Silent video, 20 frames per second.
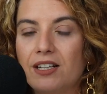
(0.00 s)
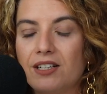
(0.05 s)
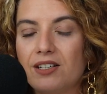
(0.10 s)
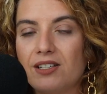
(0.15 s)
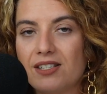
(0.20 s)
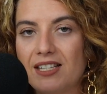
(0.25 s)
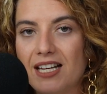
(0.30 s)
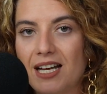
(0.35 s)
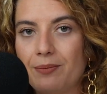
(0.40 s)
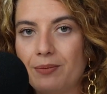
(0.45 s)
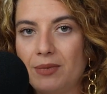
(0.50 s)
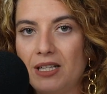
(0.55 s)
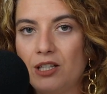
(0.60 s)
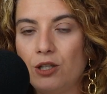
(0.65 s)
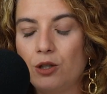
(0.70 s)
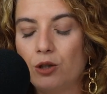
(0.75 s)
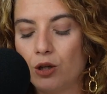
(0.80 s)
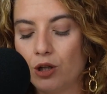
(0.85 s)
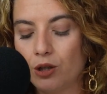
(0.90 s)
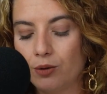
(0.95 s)
Does that mean
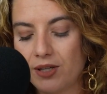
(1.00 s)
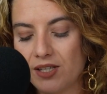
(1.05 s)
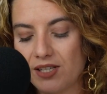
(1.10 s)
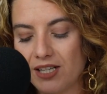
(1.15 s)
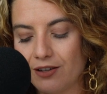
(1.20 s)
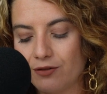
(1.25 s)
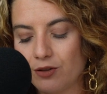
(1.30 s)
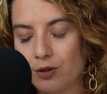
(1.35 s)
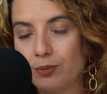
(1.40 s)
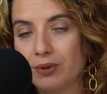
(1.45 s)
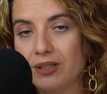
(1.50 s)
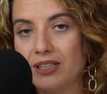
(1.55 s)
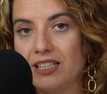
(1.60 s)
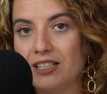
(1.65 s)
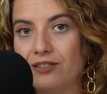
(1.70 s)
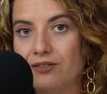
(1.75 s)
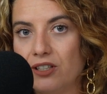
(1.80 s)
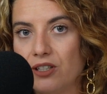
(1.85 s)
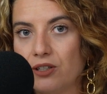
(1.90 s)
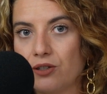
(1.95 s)
you always have to
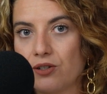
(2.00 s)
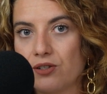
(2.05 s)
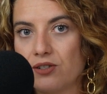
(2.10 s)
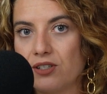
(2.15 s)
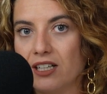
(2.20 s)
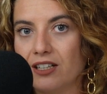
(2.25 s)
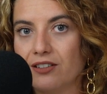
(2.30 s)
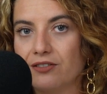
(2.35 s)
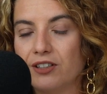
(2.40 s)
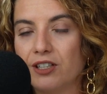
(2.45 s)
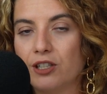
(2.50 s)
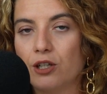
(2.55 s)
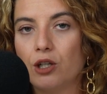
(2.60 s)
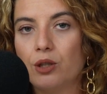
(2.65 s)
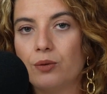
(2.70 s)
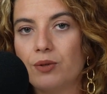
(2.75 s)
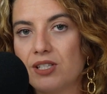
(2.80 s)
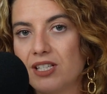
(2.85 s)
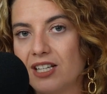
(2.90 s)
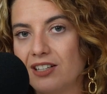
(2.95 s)
believe in yourself and
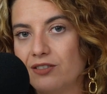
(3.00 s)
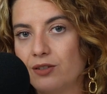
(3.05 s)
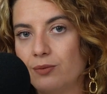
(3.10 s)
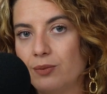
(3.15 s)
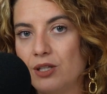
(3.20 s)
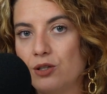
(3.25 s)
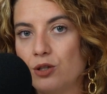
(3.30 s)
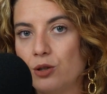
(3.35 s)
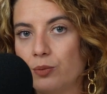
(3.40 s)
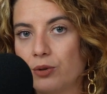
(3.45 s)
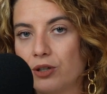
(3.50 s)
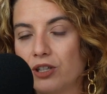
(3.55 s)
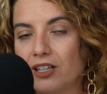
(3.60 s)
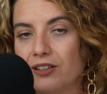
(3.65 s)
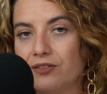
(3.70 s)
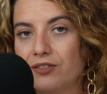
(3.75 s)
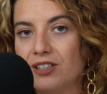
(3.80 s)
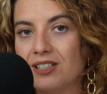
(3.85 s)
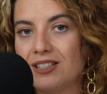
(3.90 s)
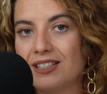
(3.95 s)
always have to be super
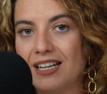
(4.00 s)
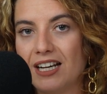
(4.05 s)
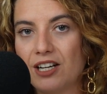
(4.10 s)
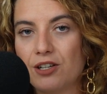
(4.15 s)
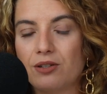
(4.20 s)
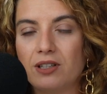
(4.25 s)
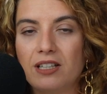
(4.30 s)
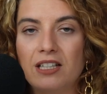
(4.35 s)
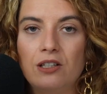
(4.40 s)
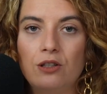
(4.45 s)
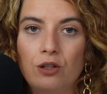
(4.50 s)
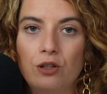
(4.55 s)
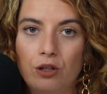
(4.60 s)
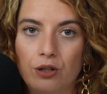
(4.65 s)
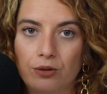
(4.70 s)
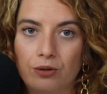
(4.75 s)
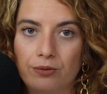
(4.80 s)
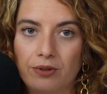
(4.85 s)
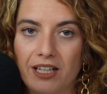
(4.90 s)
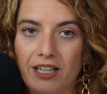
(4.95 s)
confident? Actually,
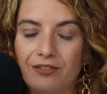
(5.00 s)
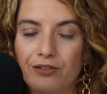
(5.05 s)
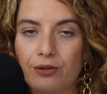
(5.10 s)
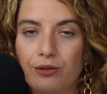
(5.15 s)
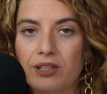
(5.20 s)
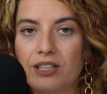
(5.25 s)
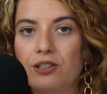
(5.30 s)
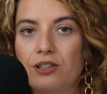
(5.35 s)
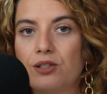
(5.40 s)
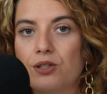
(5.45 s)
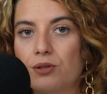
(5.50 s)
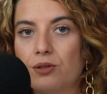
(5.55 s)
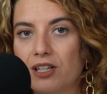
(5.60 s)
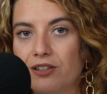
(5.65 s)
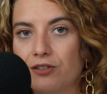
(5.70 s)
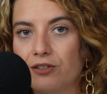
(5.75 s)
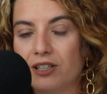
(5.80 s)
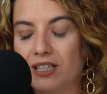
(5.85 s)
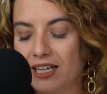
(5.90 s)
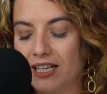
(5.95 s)
no. I have a really good
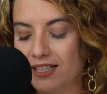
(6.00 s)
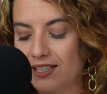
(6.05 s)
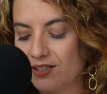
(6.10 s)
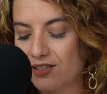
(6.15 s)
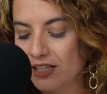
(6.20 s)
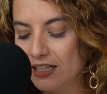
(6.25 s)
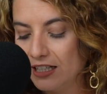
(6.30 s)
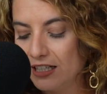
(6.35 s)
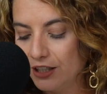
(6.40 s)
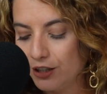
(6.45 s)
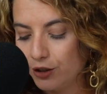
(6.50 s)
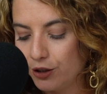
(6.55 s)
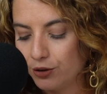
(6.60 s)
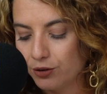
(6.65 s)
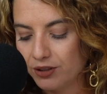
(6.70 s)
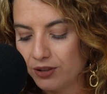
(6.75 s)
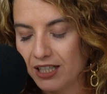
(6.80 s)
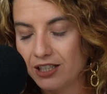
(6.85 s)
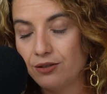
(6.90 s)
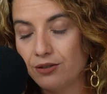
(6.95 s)
trick for that. Is you
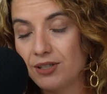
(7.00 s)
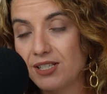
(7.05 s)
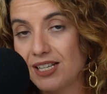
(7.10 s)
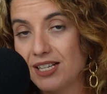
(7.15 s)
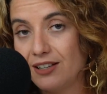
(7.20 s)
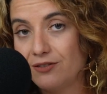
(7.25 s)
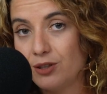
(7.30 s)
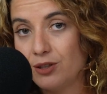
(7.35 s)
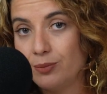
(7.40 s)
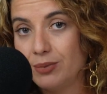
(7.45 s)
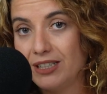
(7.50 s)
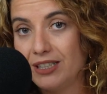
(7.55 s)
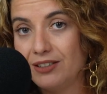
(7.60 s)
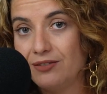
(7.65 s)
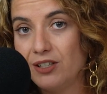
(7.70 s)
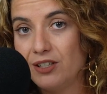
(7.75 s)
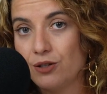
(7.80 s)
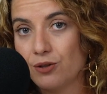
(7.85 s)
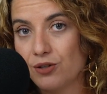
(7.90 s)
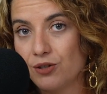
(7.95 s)
don't always have to
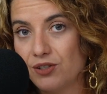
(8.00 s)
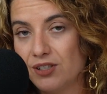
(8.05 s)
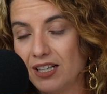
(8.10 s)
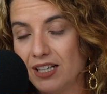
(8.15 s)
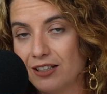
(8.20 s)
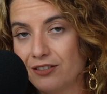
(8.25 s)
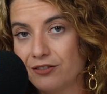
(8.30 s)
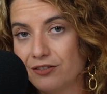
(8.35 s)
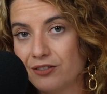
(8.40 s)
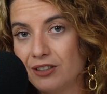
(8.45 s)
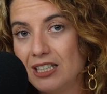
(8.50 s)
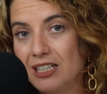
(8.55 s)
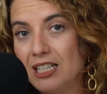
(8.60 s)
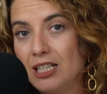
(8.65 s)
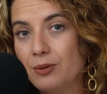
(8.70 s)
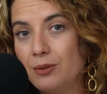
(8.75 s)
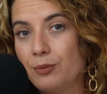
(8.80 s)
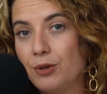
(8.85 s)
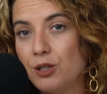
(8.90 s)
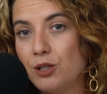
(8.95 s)
believe in yourself,
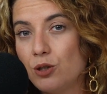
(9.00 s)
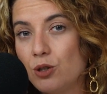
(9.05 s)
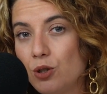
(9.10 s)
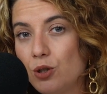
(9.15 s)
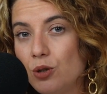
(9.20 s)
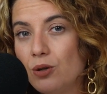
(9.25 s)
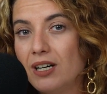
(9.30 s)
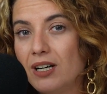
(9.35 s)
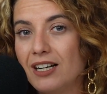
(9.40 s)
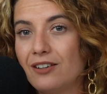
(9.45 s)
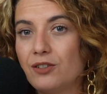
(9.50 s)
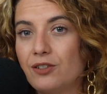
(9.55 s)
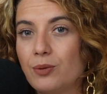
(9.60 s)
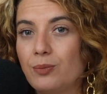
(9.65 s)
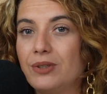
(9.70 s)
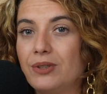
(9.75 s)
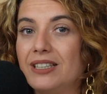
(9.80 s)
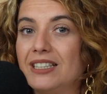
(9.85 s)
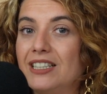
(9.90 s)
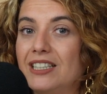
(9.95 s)
but you do have to
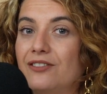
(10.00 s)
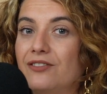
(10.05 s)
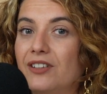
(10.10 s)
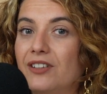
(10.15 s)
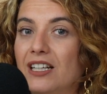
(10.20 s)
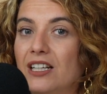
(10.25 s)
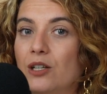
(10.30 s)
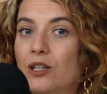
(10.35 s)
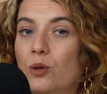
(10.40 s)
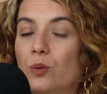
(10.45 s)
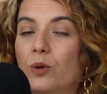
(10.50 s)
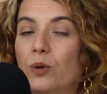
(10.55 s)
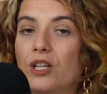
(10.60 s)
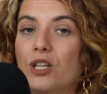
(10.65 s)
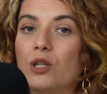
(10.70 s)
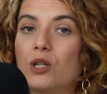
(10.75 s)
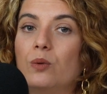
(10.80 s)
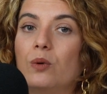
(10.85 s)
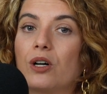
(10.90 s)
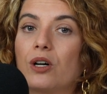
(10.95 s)
believe in
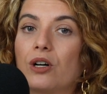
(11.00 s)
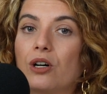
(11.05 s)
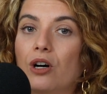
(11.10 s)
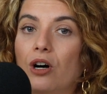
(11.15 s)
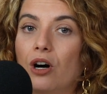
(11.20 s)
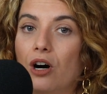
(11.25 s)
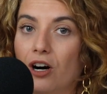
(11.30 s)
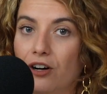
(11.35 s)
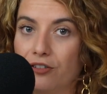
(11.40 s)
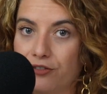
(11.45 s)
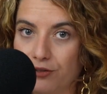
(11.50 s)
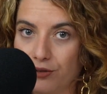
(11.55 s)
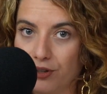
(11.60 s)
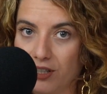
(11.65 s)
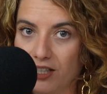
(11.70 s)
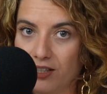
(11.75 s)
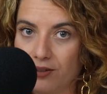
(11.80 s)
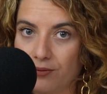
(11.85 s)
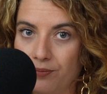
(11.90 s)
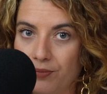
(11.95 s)
what you are
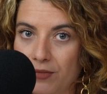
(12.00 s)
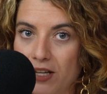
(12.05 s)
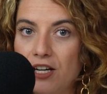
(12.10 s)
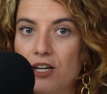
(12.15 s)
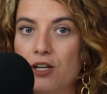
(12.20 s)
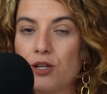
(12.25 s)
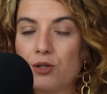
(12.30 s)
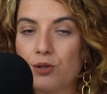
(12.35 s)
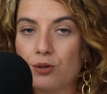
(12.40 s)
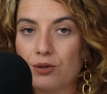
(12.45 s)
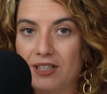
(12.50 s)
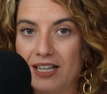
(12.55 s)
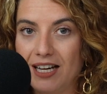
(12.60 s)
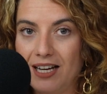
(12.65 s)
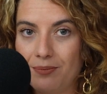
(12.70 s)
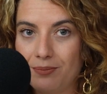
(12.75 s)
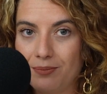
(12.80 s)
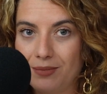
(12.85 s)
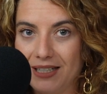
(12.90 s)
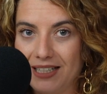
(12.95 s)
offering. So
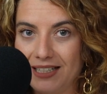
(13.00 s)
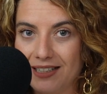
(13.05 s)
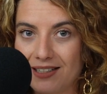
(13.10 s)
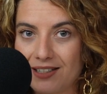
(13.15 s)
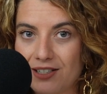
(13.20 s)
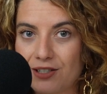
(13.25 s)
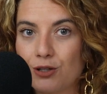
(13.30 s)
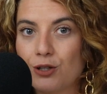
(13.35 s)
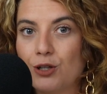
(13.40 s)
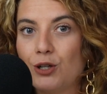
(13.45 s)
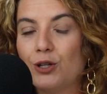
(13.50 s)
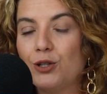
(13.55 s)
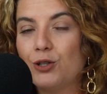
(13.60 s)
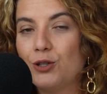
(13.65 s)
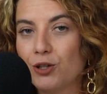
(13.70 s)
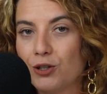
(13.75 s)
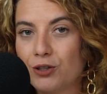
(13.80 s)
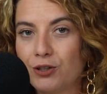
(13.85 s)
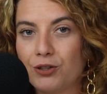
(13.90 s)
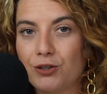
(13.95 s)
that means
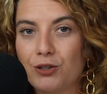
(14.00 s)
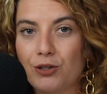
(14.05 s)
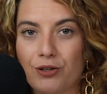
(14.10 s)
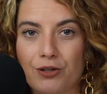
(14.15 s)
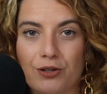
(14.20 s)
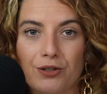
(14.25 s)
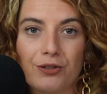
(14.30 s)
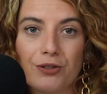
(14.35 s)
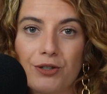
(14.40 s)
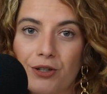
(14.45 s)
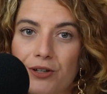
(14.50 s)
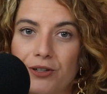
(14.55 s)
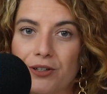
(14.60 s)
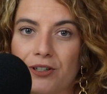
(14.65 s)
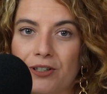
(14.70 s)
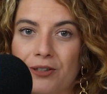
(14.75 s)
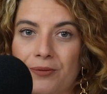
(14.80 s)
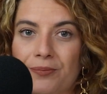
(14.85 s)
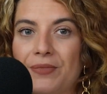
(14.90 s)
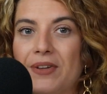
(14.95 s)

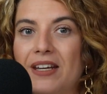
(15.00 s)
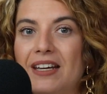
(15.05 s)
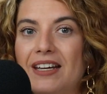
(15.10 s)
journal,